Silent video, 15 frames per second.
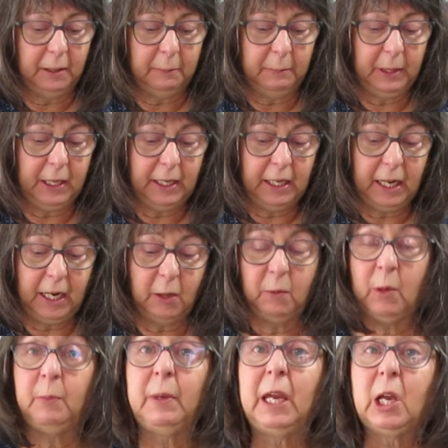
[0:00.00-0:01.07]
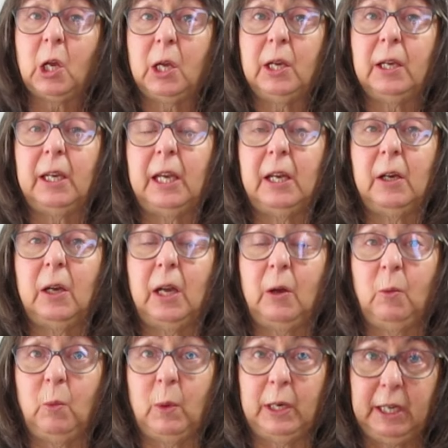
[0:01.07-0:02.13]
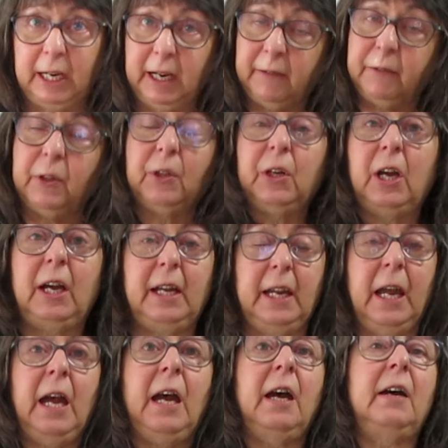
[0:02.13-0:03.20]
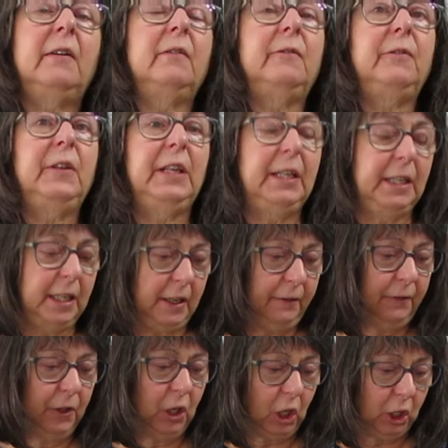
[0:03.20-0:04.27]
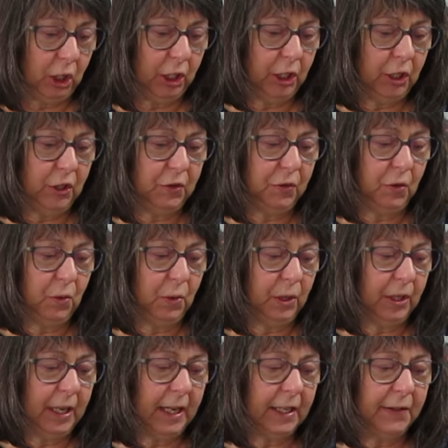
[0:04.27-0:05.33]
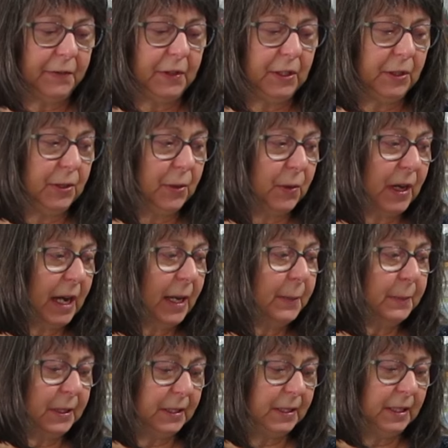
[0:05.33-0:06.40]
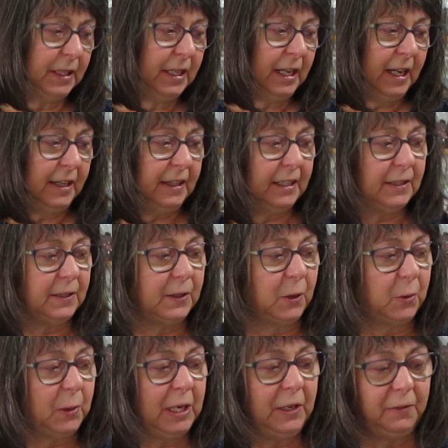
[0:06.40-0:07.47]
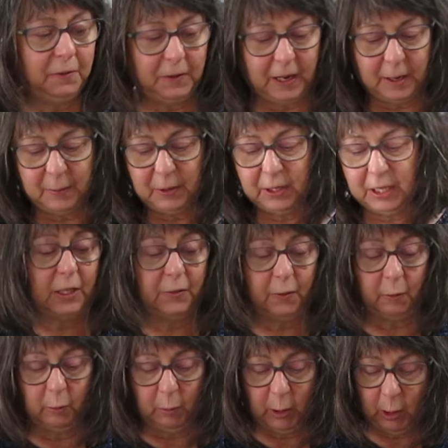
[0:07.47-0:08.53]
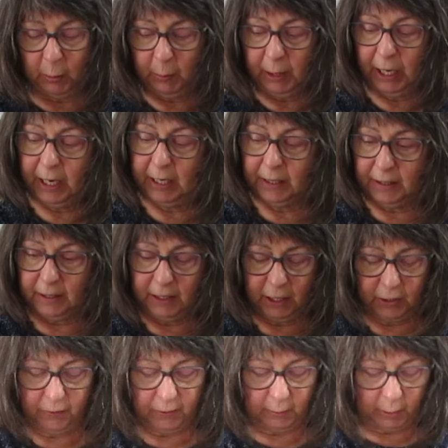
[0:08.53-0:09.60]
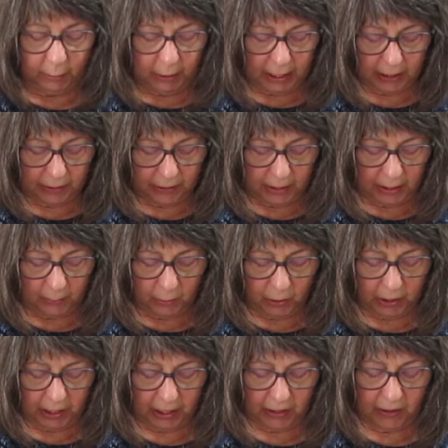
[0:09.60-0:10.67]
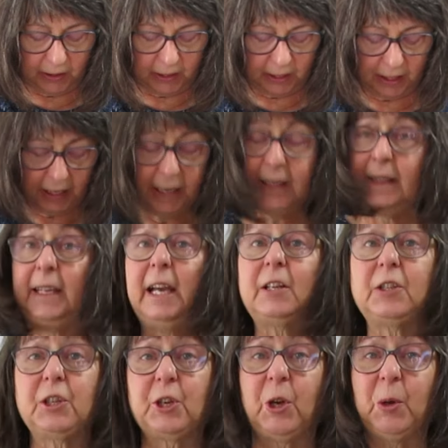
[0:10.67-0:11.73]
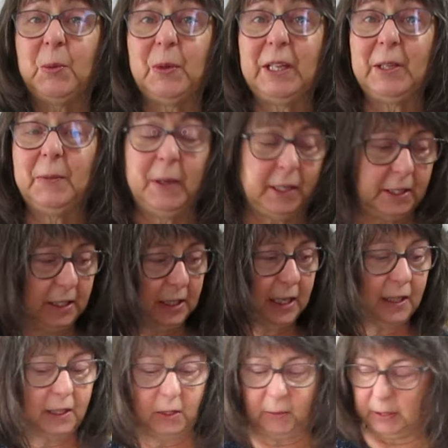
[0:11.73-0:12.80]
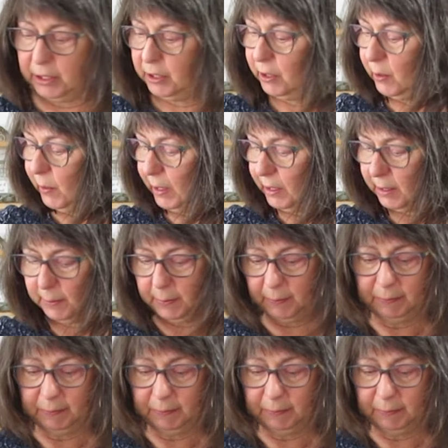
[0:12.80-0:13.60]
but I will make whatever I have enough yardage for out of the scraps. This green fabric is from a pair of pants. This is from a blouse that I'm working on. They actually go really well together, which is quite